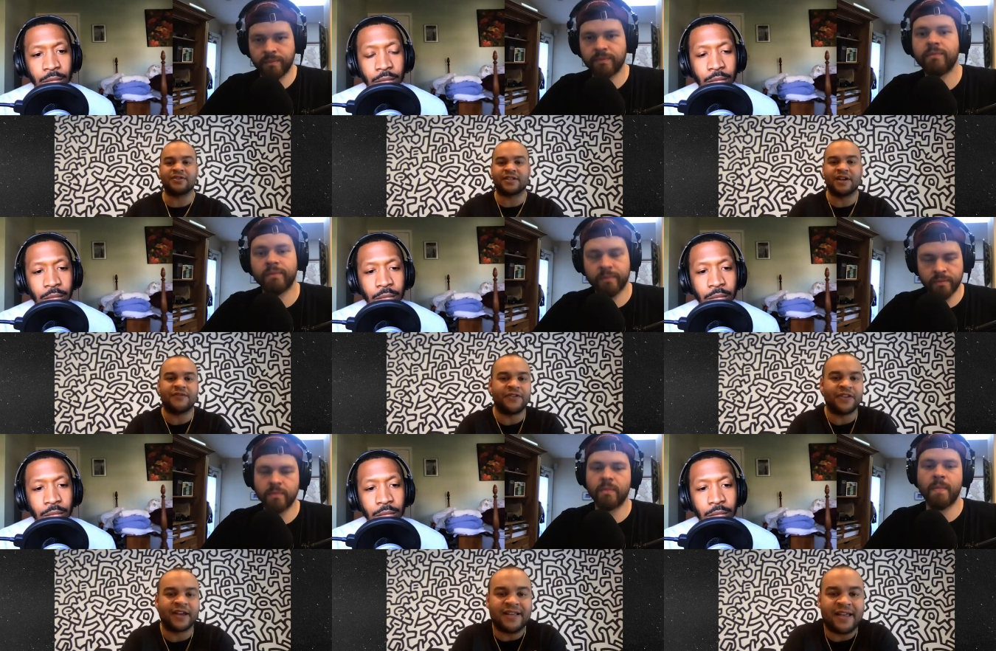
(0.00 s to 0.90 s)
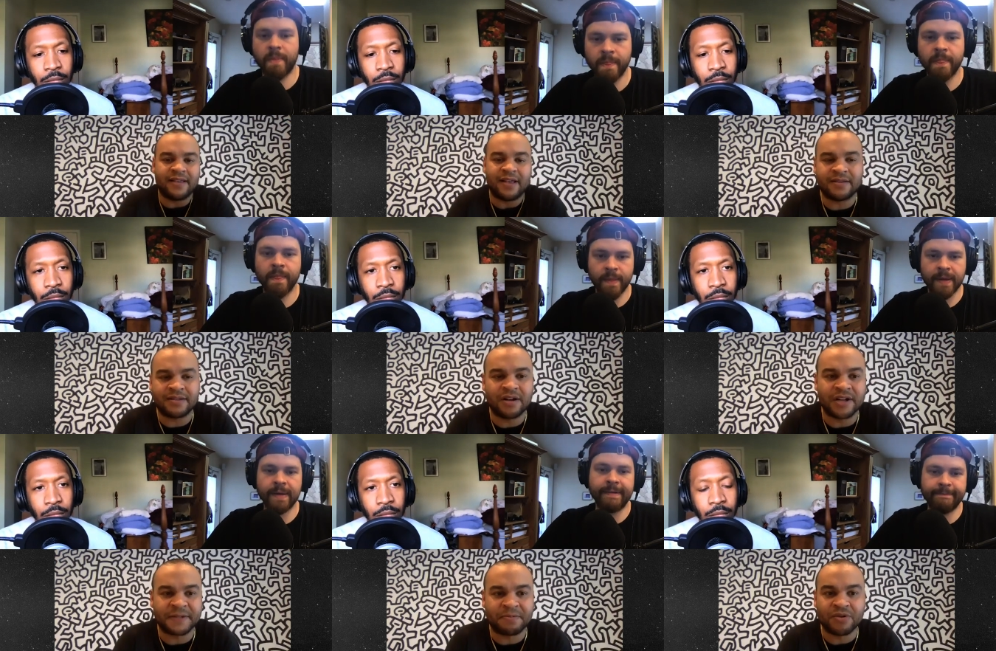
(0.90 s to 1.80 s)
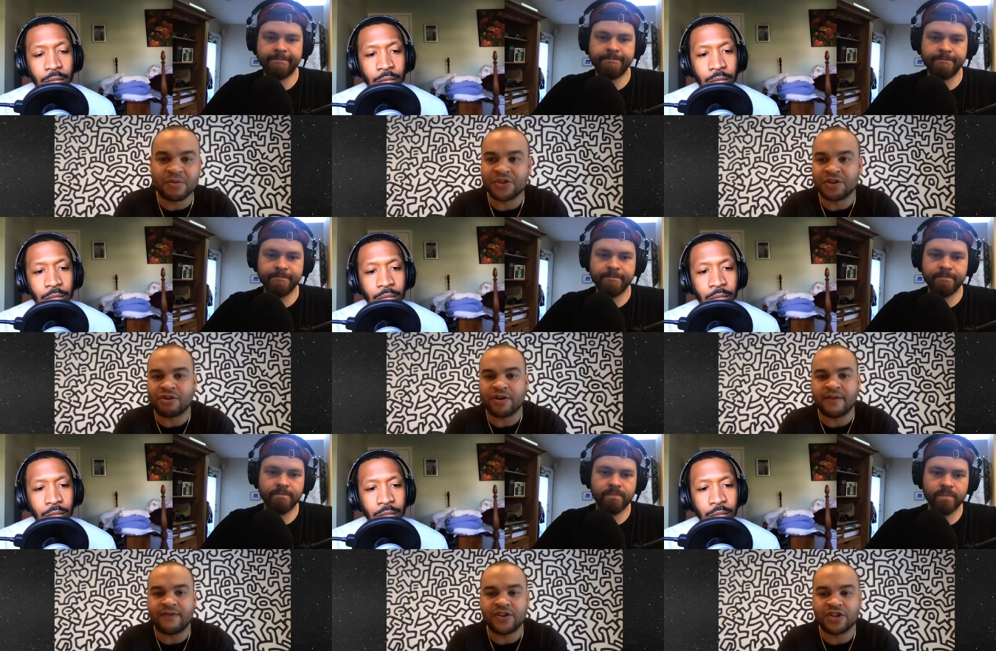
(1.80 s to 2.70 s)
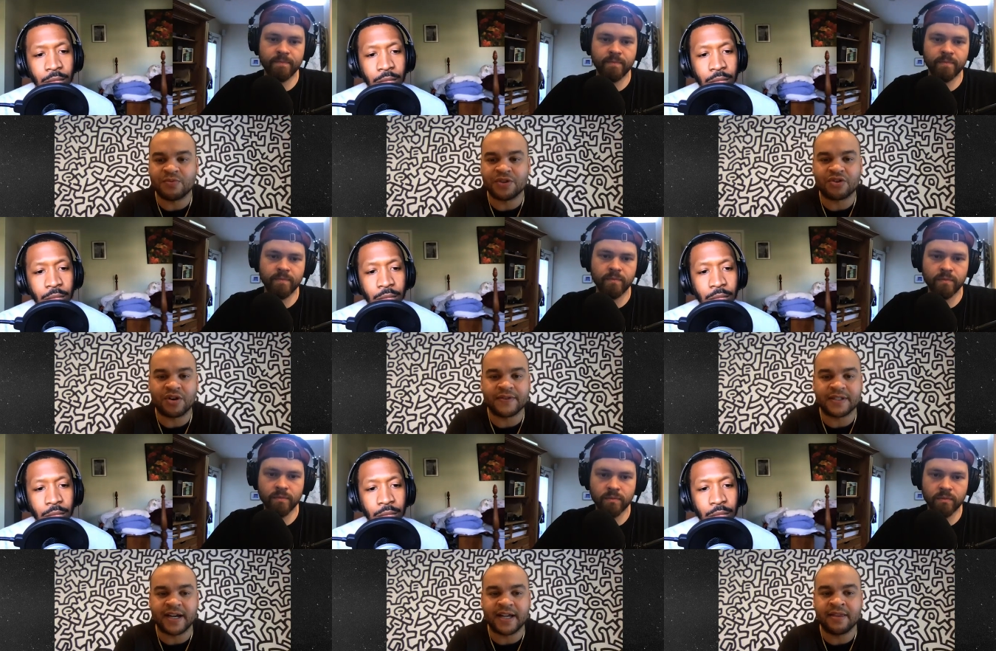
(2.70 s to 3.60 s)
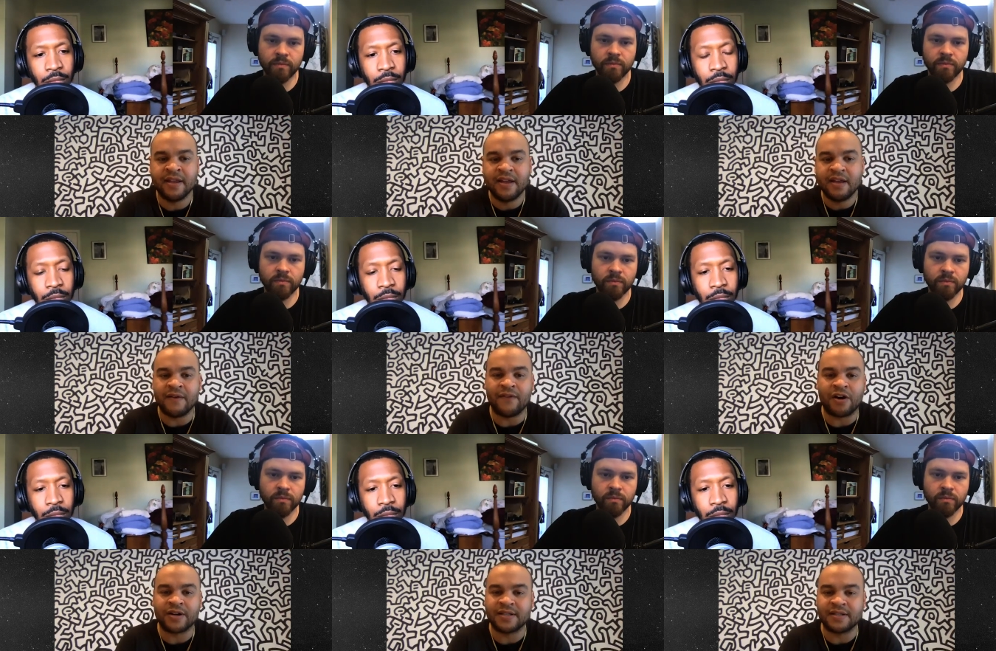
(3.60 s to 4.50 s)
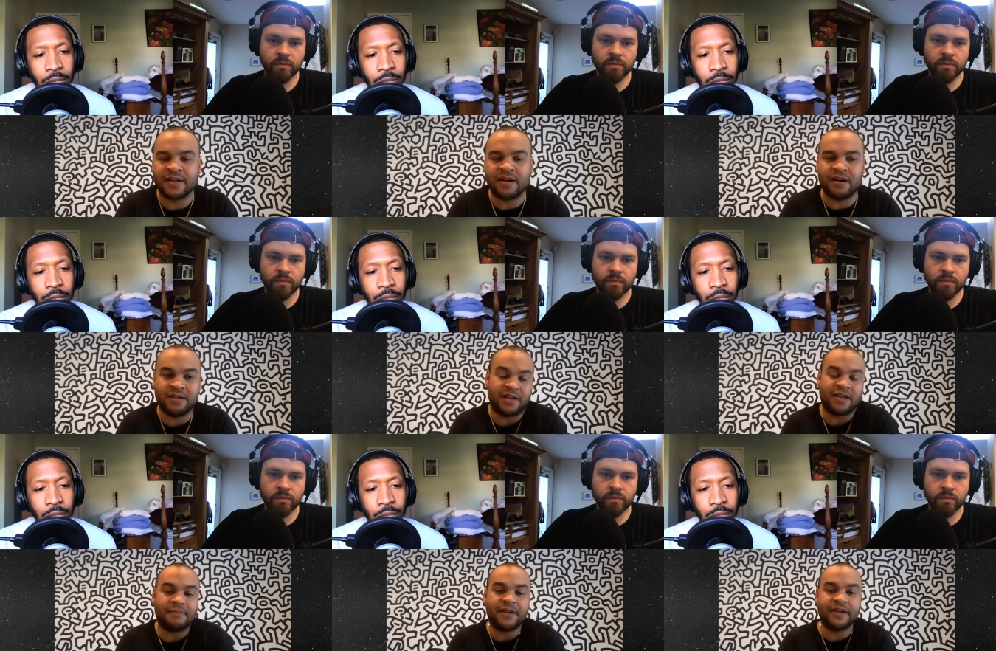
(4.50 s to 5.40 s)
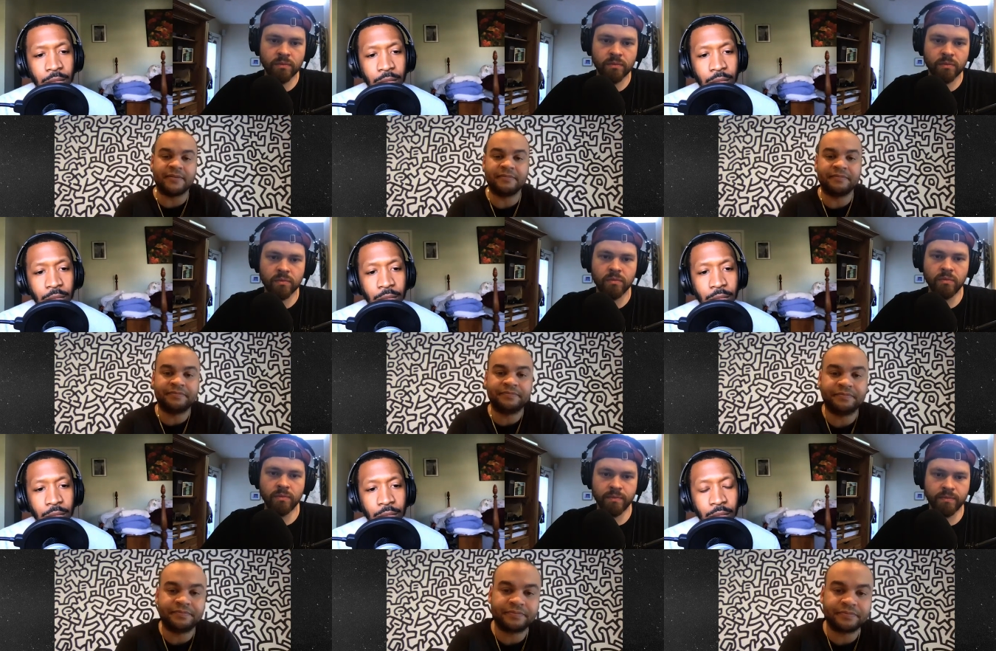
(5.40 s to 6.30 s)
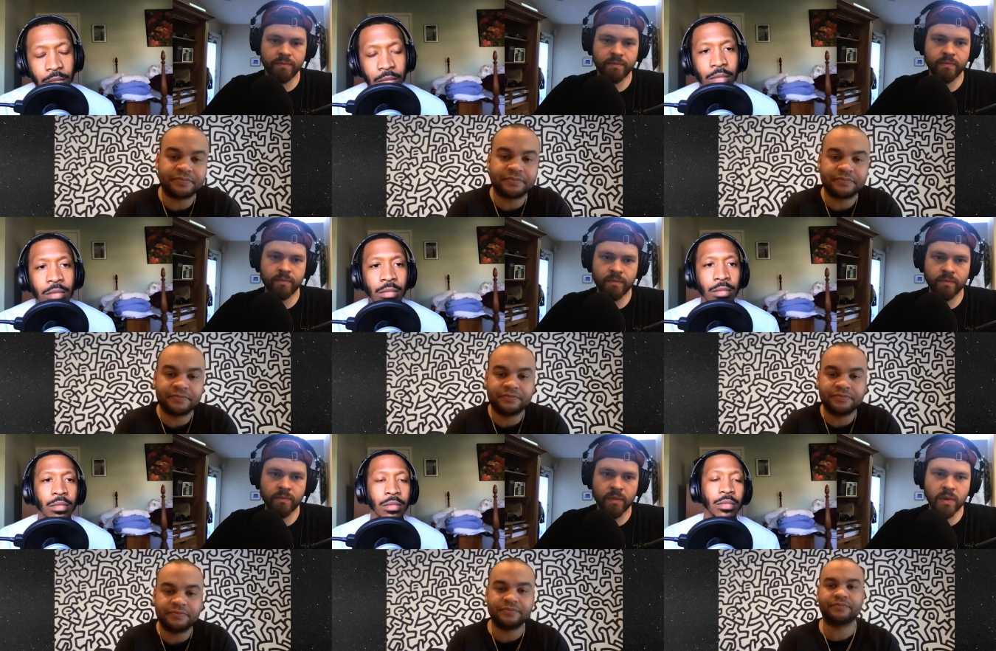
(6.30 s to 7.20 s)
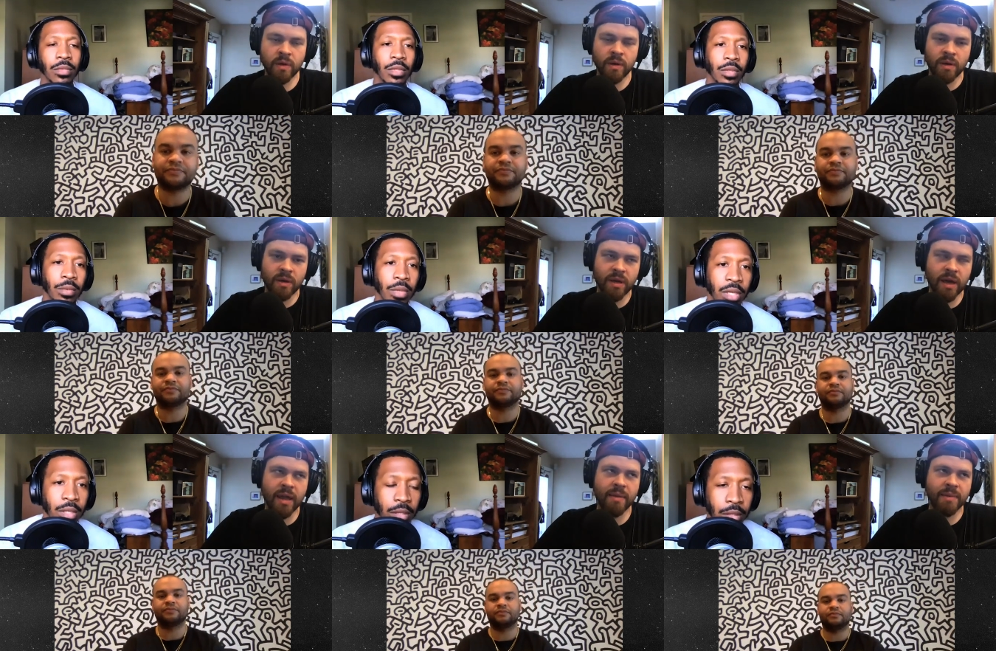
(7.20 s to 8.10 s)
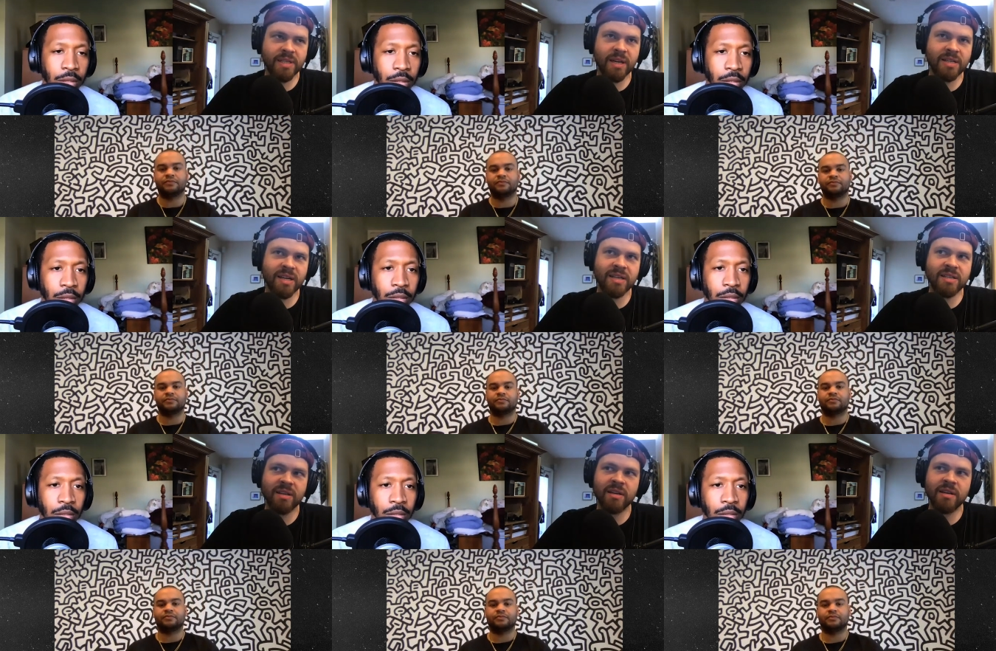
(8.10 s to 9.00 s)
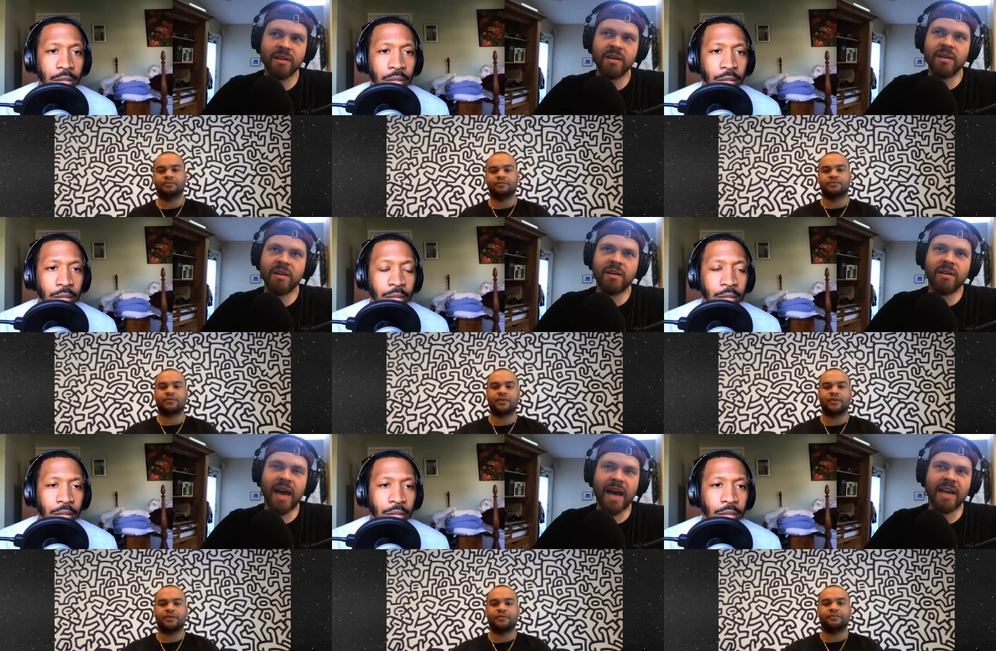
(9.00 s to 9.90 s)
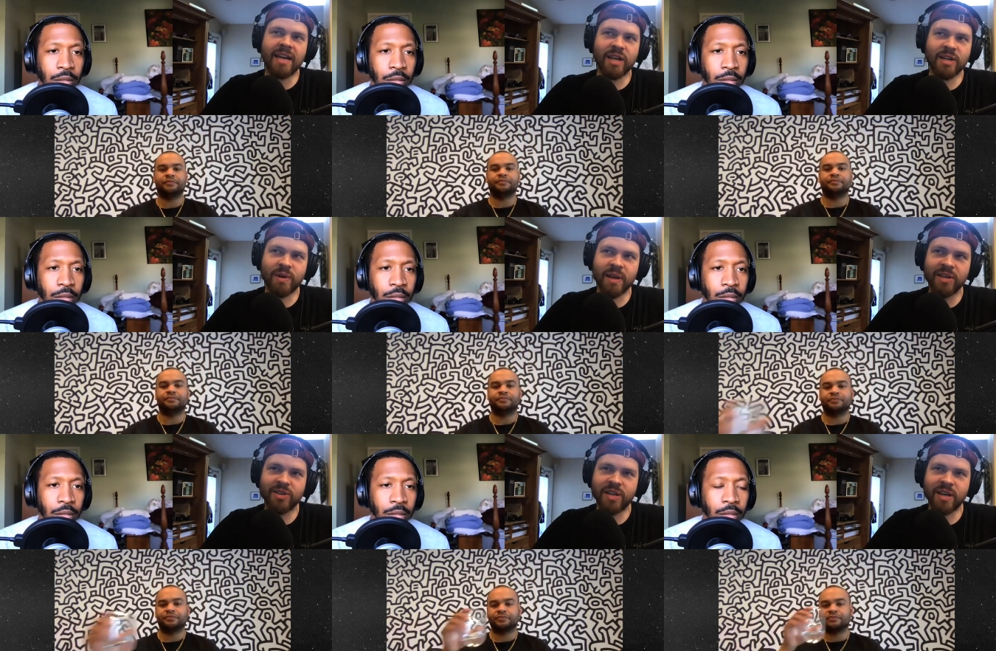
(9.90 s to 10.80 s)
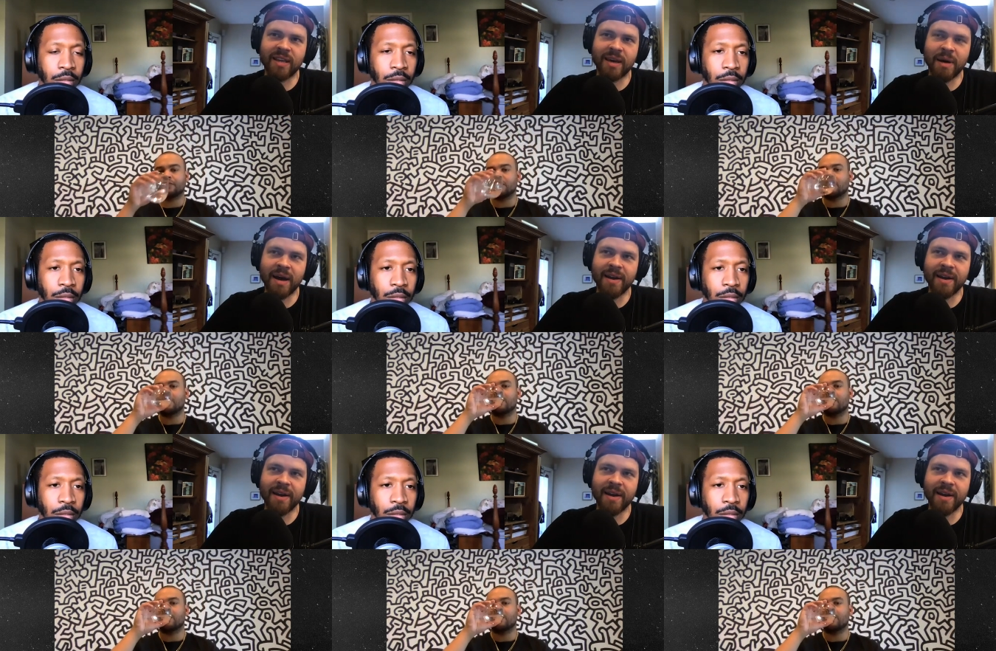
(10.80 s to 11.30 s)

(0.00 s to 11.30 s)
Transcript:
Speaker 1: yourself and start exploring what the creative vision, what the creative side of artists is going to be.
Speaker 2: Mm-hmm. Right. That makes a lot of sense. Yeah. It's really interesting to think about.